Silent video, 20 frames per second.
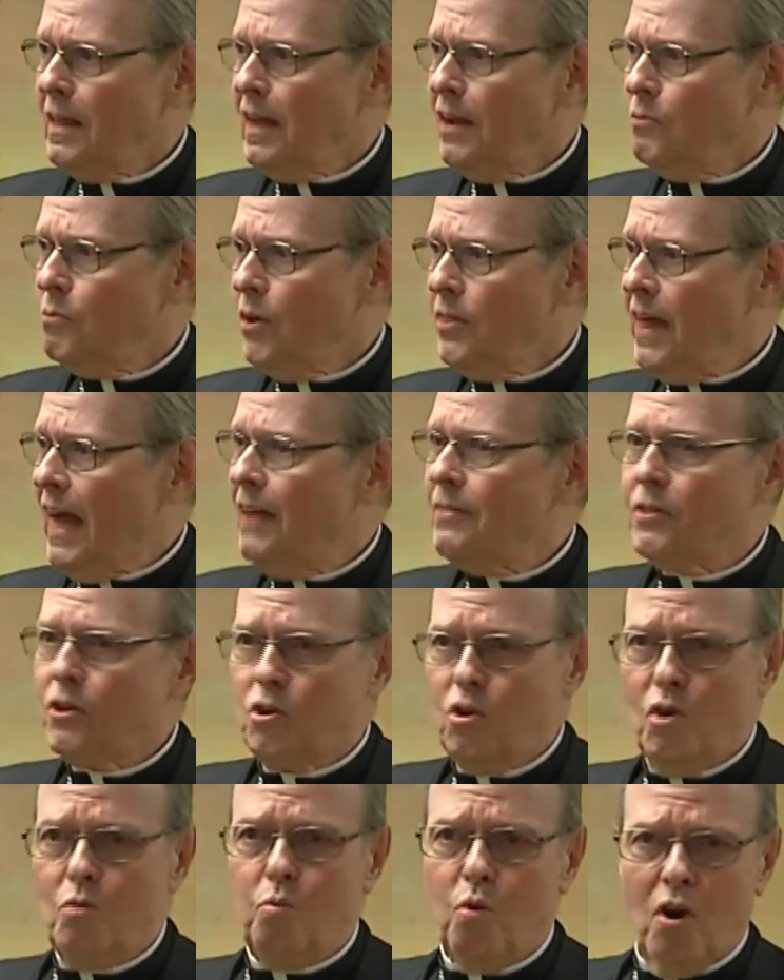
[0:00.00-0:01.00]
uh, without
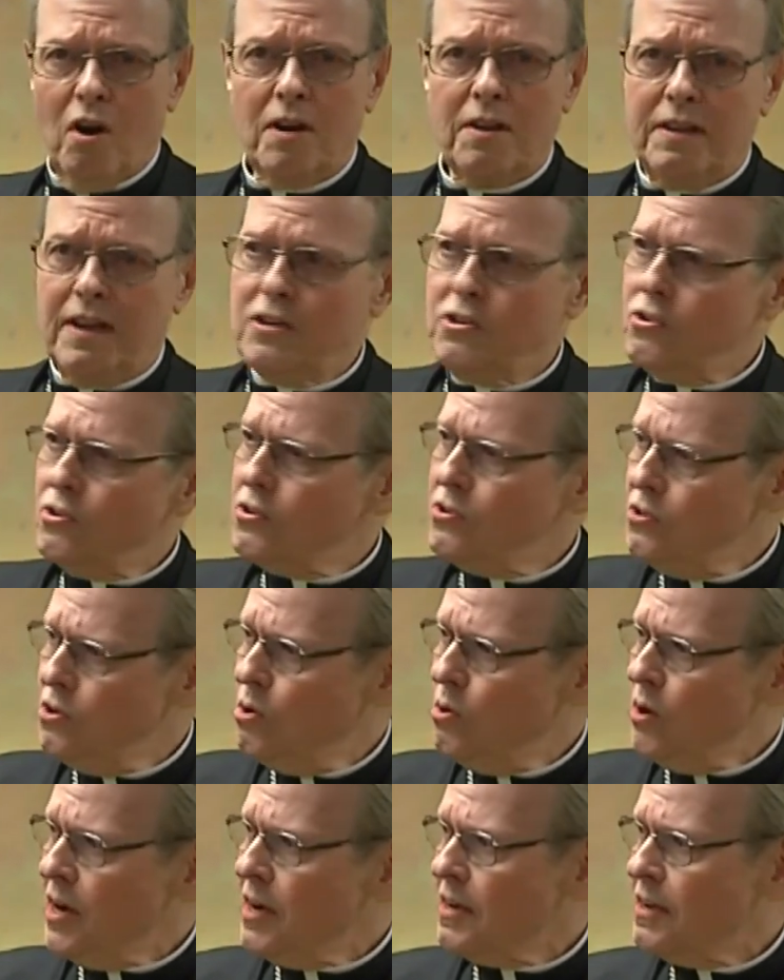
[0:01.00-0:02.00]
the good work that you're
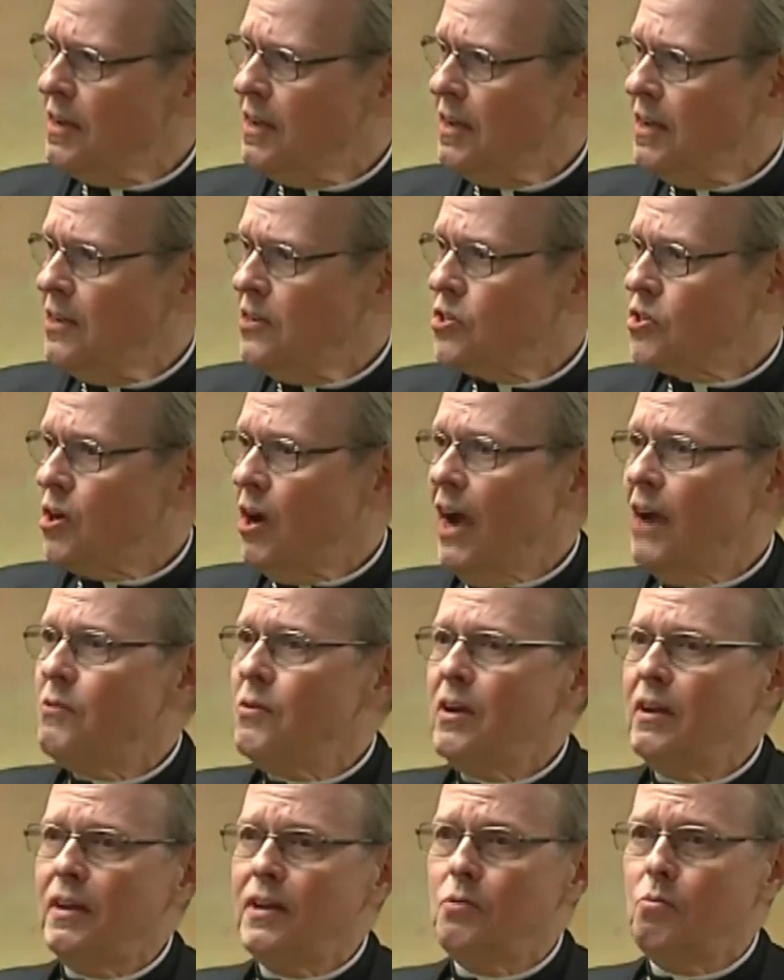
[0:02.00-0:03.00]
doing. So I
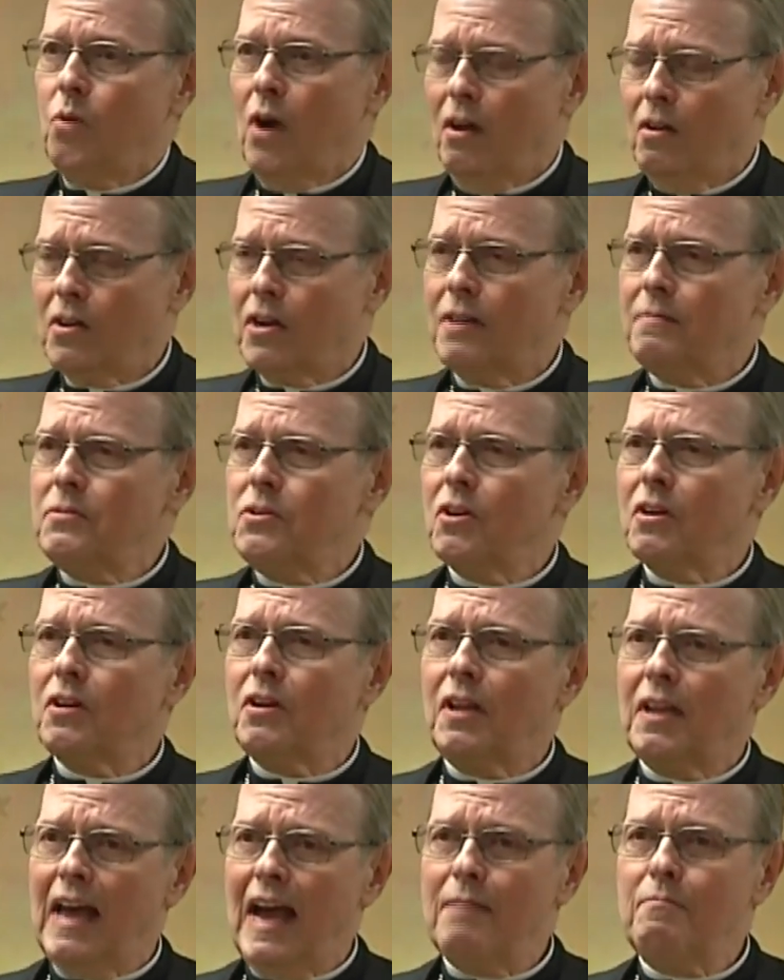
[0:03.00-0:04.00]
really welcome your
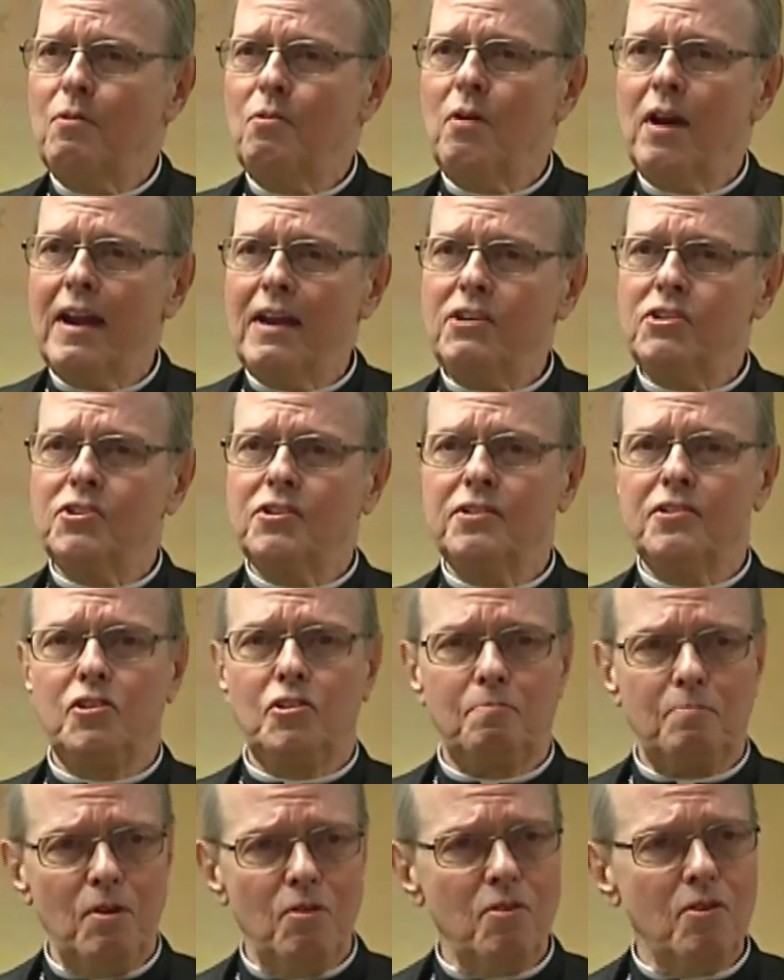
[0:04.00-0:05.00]
collaboration, a
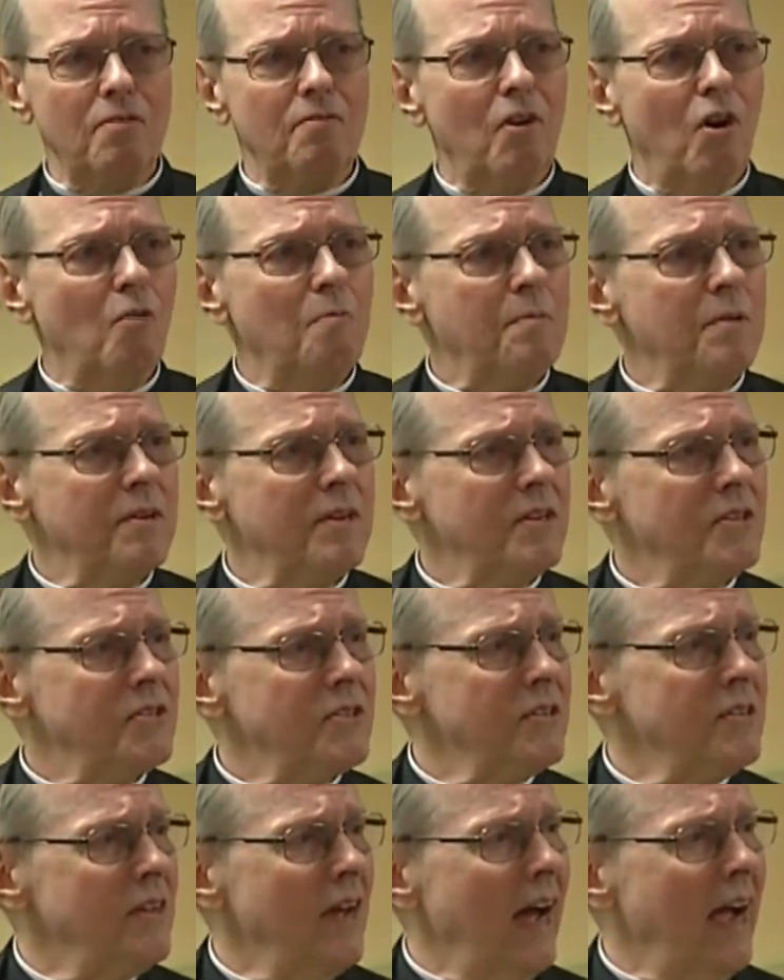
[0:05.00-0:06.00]
spirit of openness and